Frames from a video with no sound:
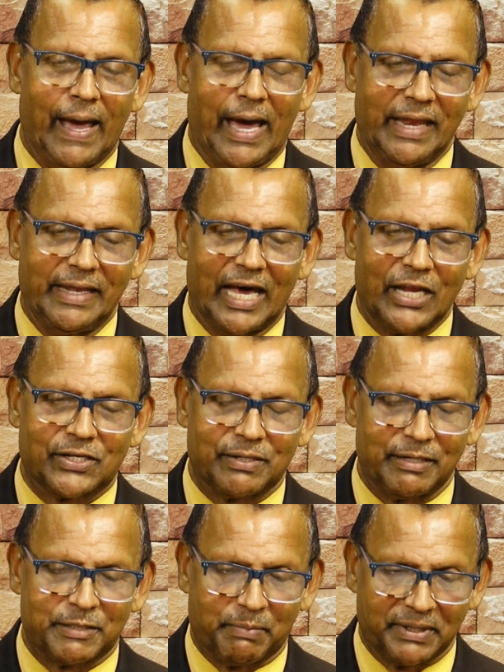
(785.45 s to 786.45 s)
and that
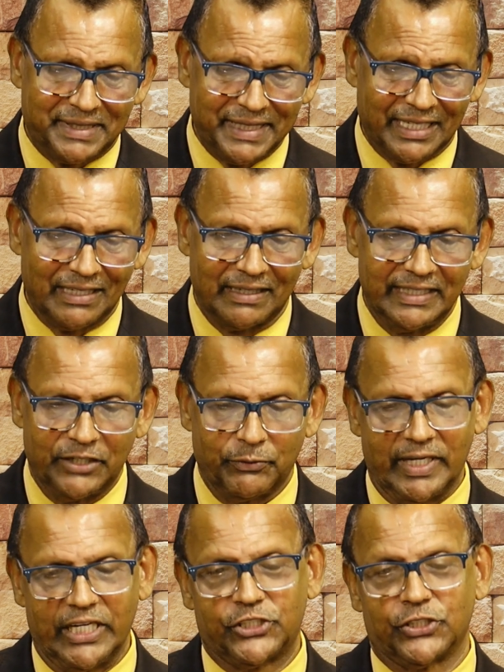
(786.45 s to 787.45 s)
is particularly in
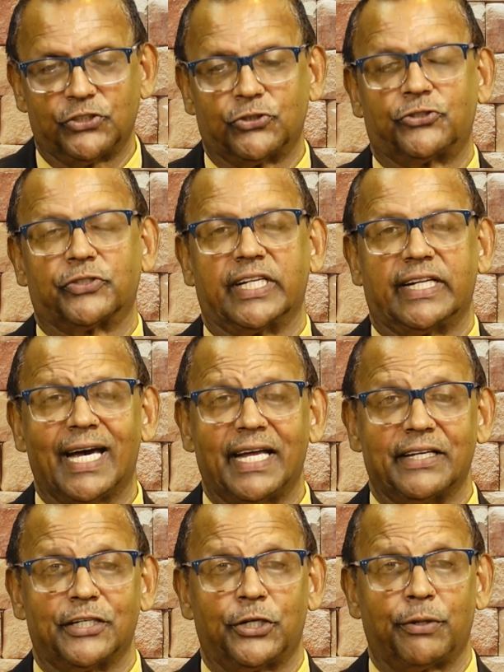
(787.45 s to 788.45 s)
relation to
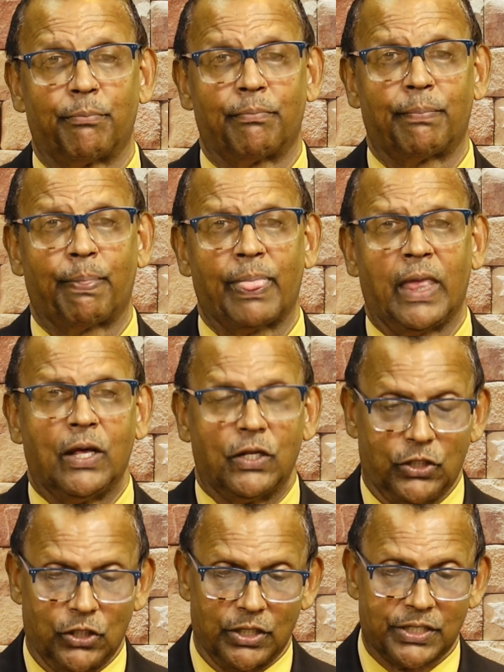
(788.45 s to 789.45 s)
Trinidad,
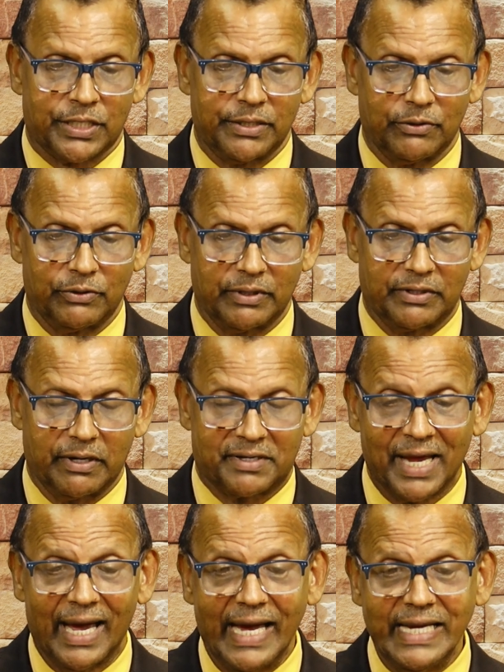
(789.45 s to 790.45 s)
the
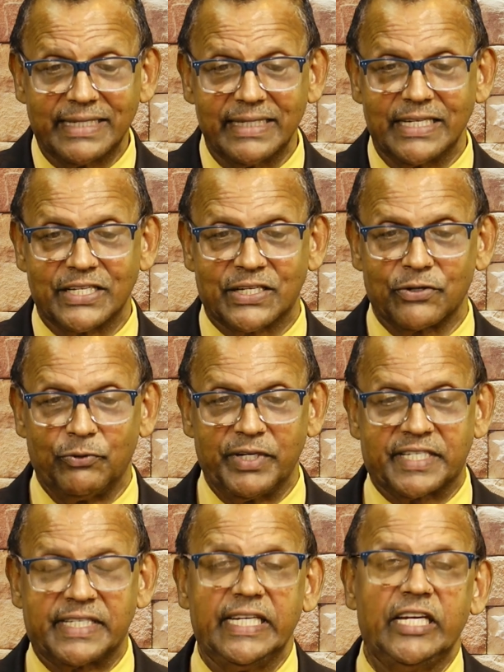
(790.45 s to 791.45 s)
tithe is
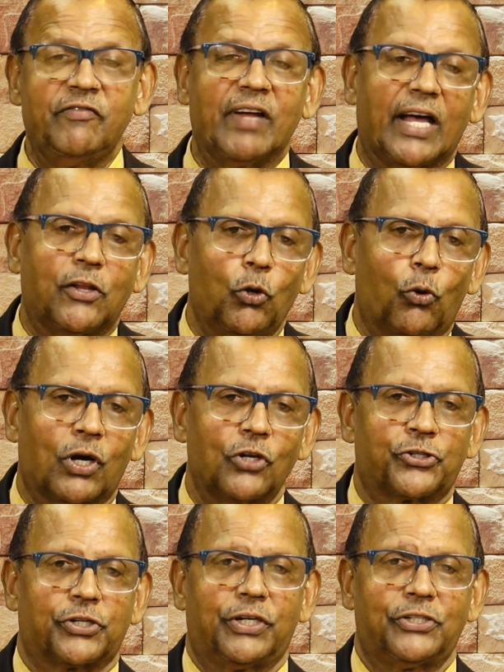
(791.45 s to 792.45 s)
received at the
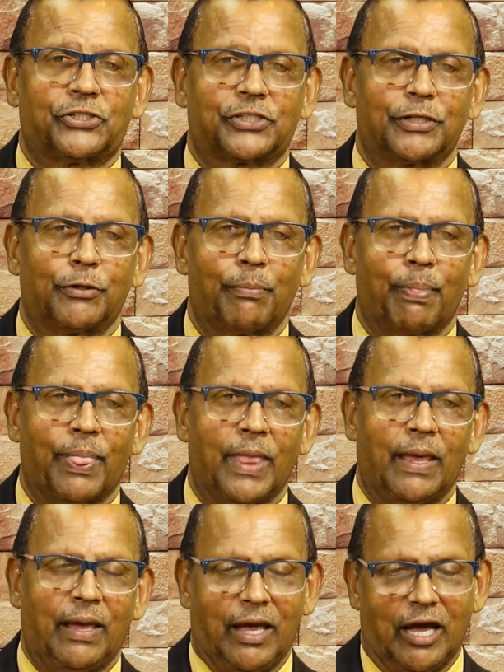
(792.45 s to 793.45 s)
local church,
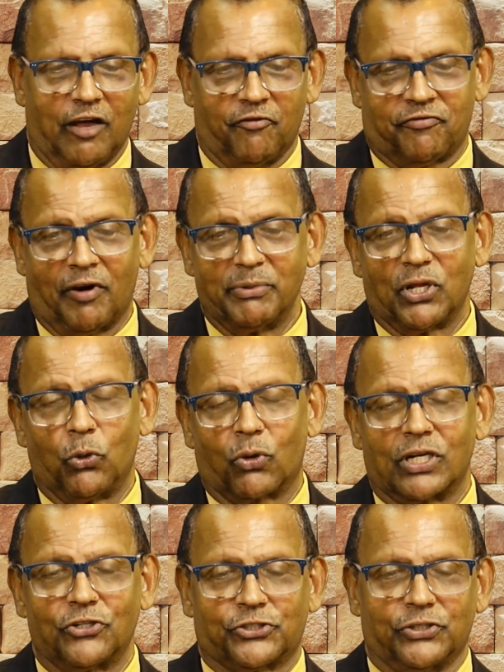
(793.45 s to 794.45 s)
and from the
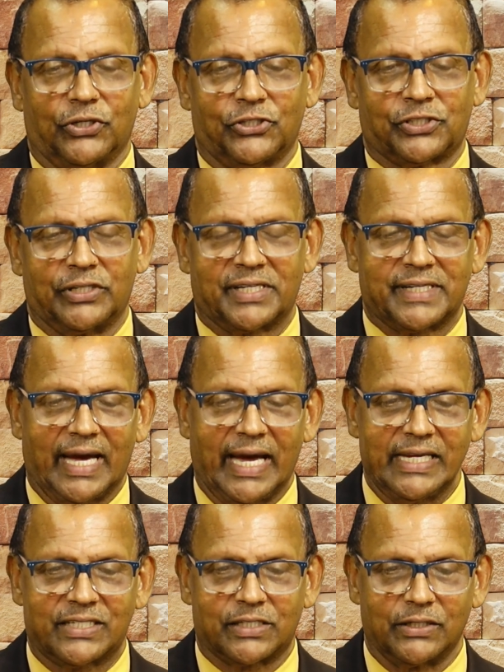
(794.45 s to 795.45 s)
local church, the
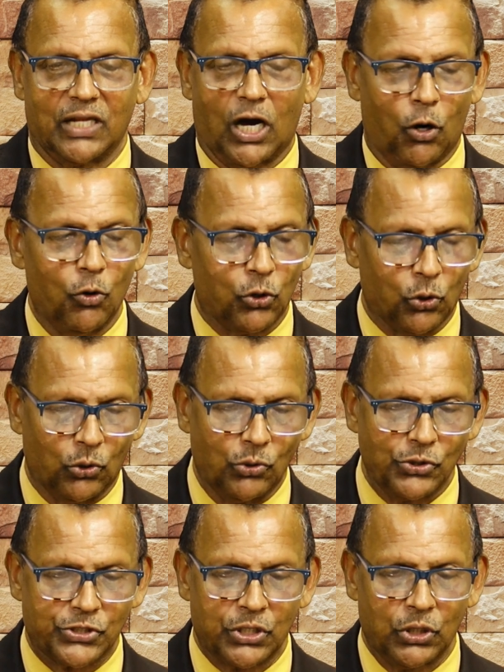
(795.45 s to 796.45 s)
tithe now
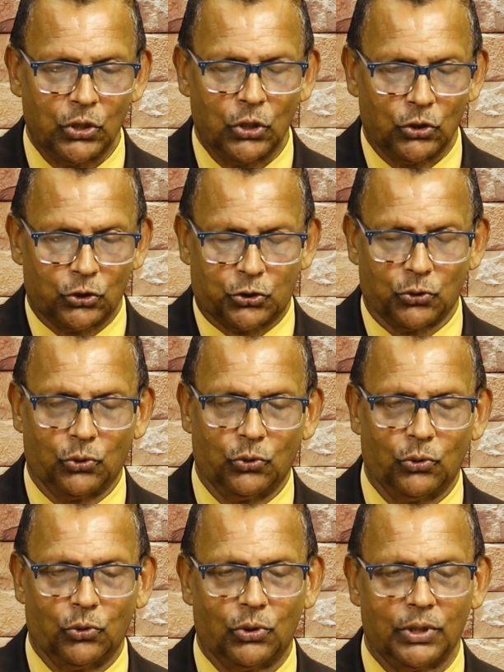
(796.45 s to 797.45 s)
goes
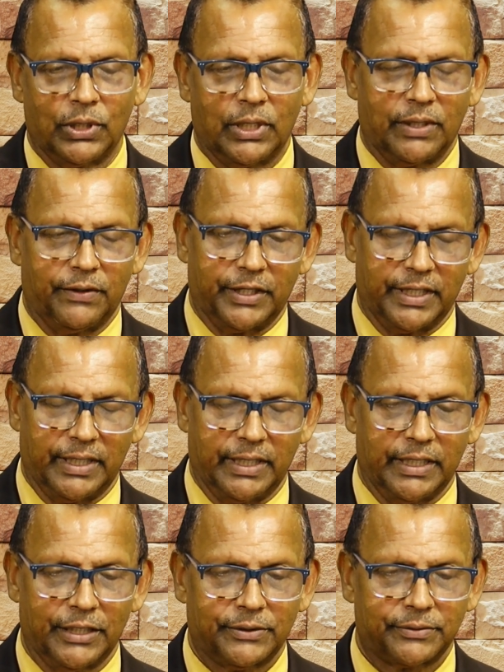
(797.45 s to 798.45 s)
to
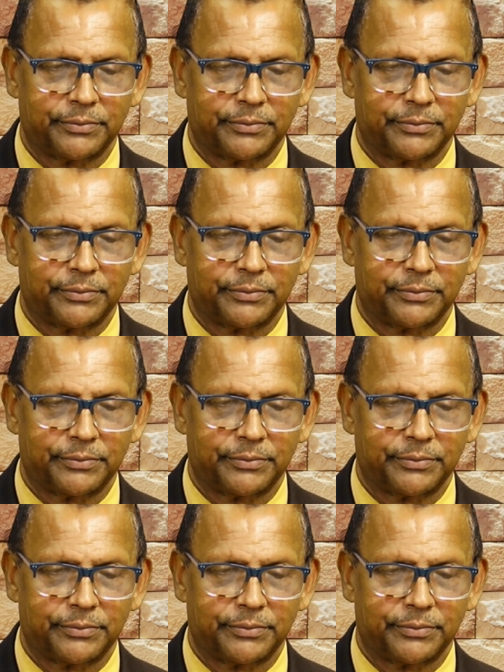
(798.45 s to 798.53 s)
the